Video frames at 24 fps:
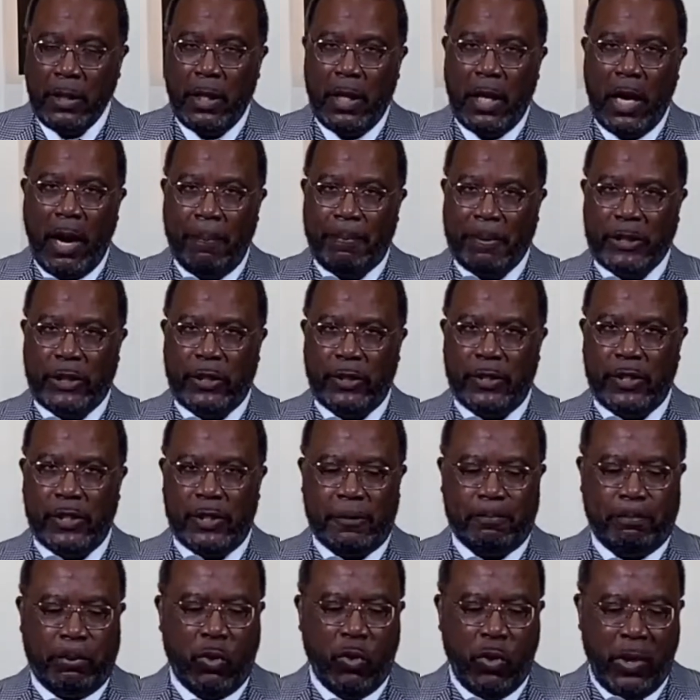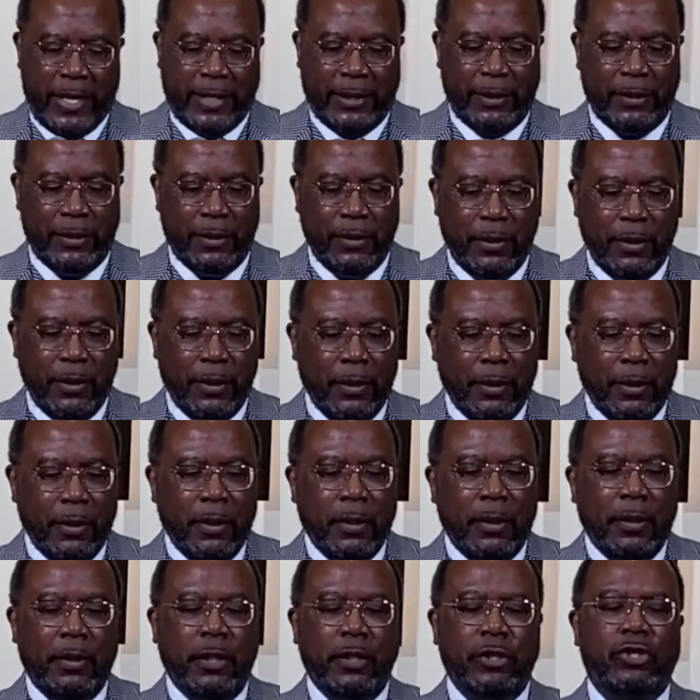Up until this point,
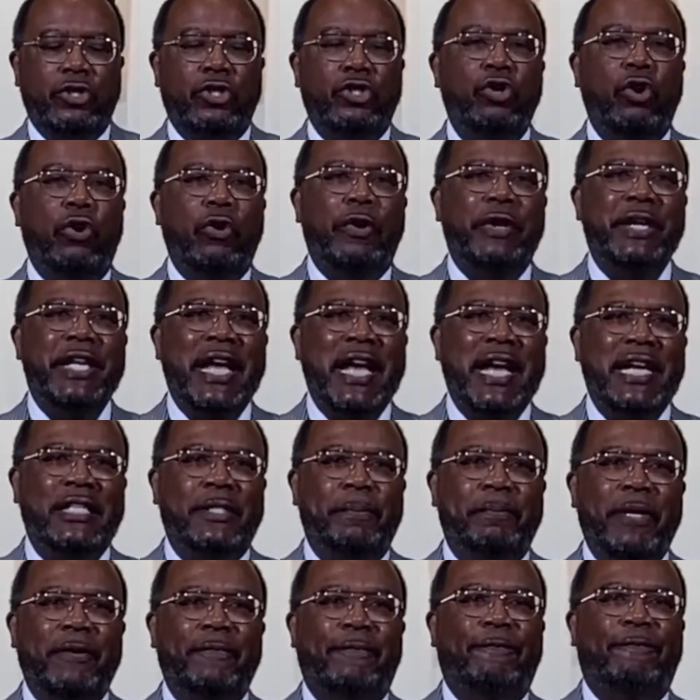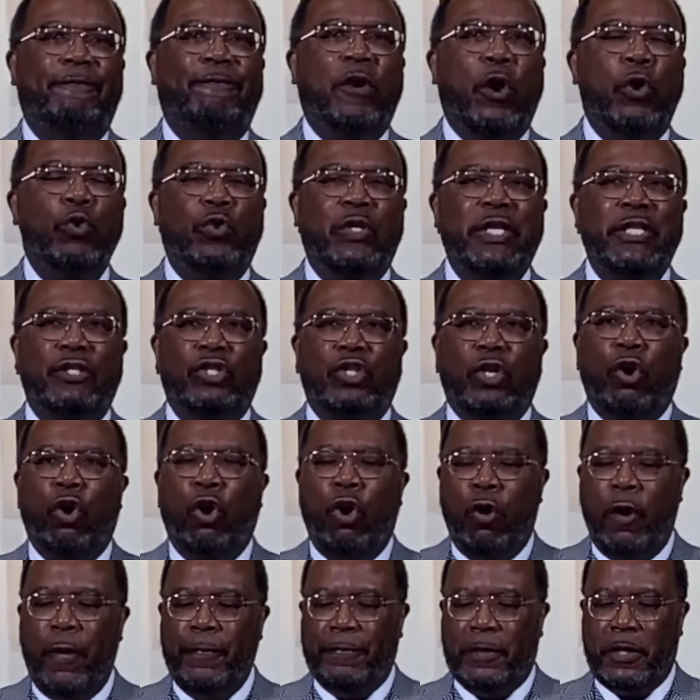the story has been focused
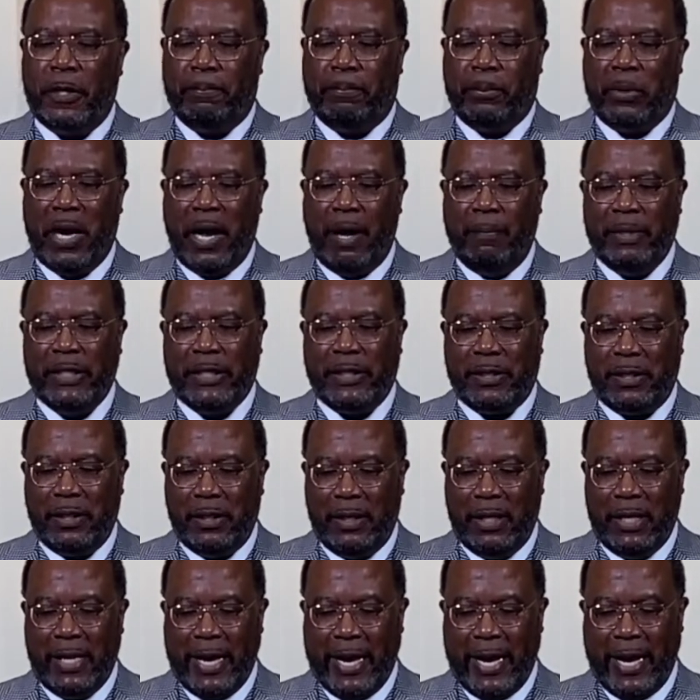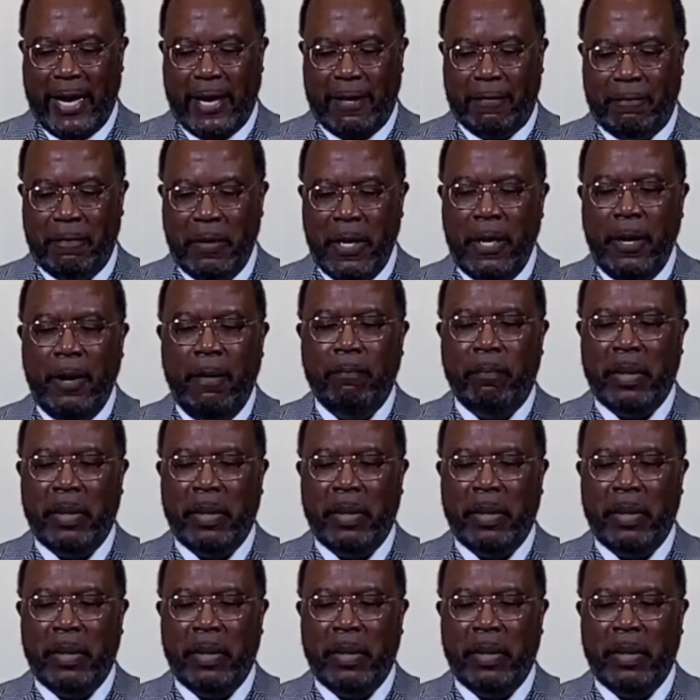on the promised land.